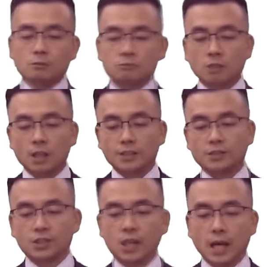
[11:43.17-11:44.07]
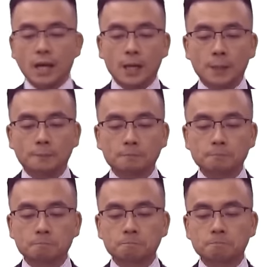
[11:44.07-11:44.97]
Right,
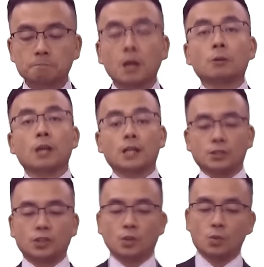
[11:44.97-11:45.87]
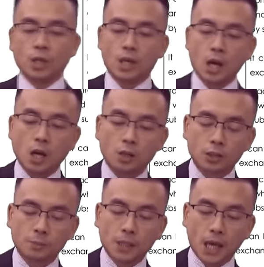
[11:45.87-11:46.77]
okay, so we are
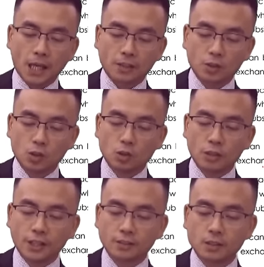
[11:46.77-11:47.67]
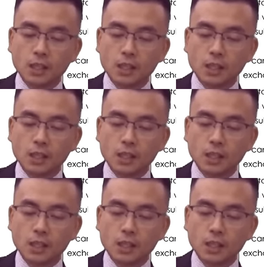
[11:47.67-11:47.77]
going to be ignoring